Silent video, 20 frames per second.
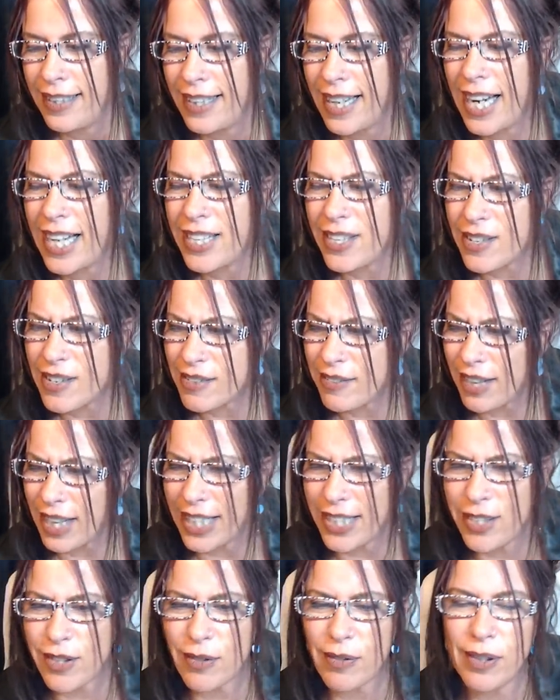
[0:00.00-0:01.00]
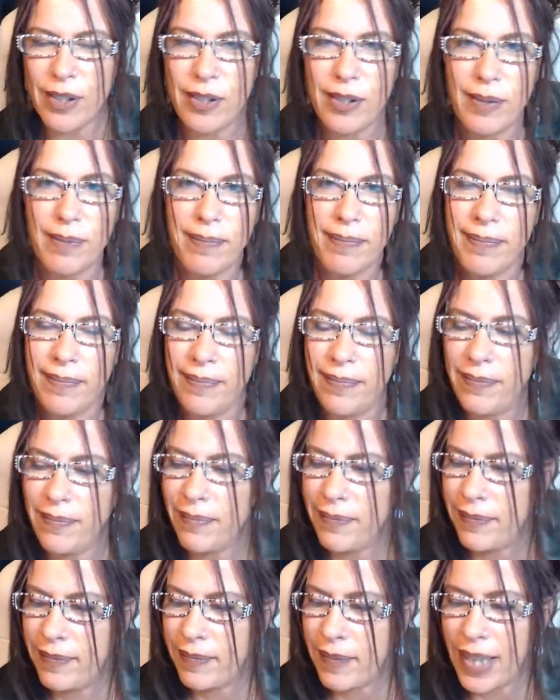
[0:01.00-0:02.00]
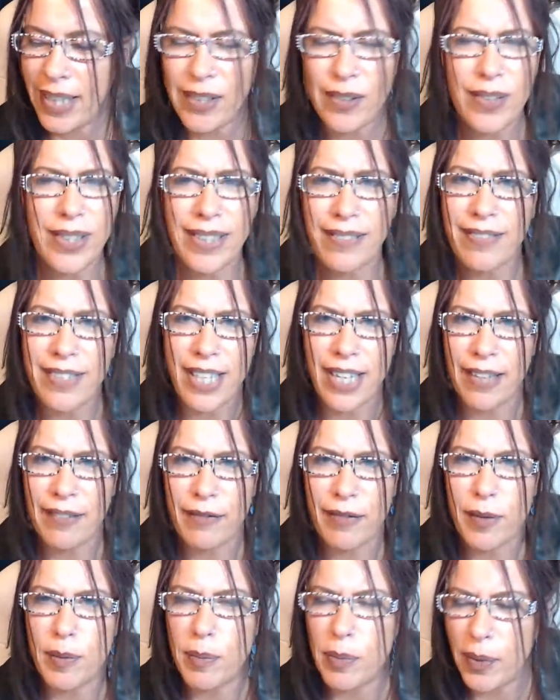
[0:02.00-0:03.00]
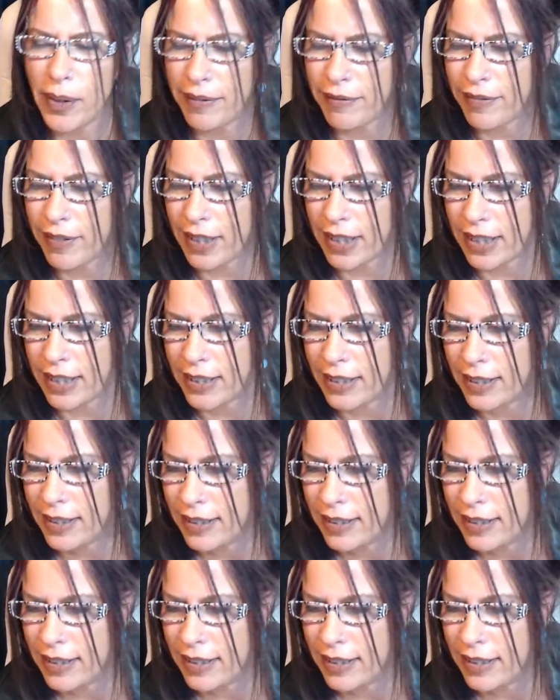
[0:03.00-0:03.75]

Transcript: I know, right, Jerome? I don't have time for a boyfriend.